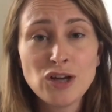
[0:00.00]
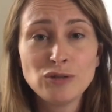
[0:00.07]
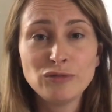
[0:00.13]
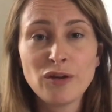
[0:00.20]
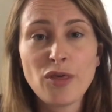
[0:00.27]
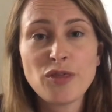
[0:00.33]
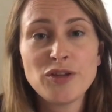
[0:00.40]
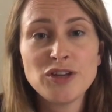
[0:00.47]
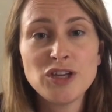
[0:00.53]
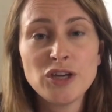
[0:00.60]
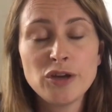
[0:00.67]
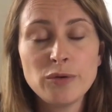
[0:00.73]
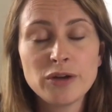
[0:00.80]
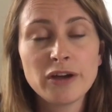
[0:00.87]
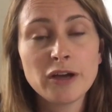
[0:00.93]
rather than
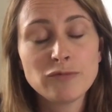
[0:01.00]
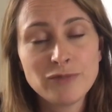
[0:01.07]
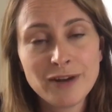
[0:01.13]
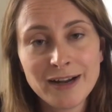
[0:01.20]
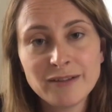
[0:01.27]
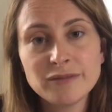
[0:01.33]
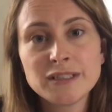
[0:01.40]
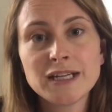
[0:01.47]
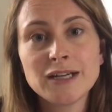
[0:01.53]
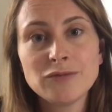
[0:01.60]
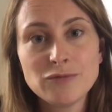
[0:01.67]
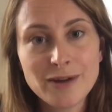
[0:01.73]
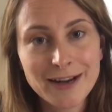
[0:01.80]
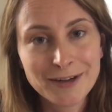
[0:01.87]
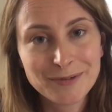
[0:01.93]
you going round and
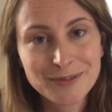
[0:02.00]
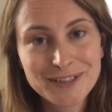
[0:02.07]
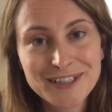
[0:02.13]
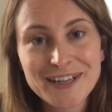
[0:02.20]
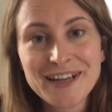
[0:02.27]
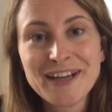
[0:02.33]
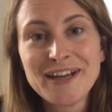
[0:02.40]
round,